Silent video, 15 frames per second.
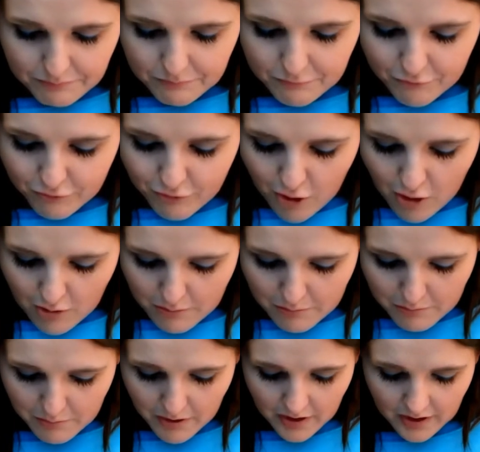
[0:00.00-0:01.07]

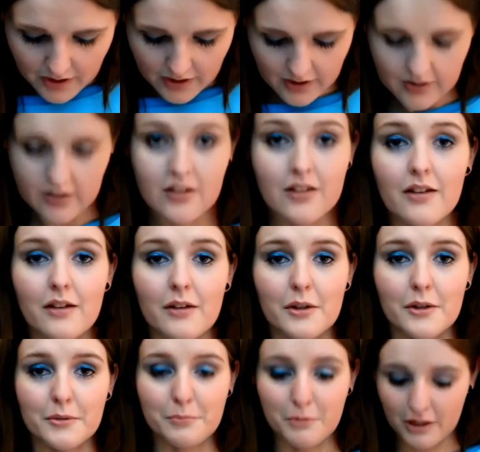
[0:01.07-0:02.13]
From
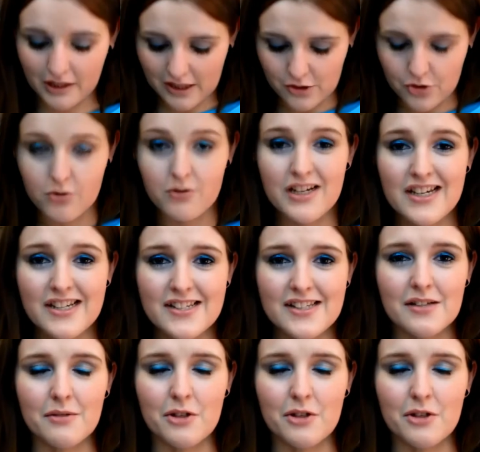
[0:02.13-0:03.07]
Catrice,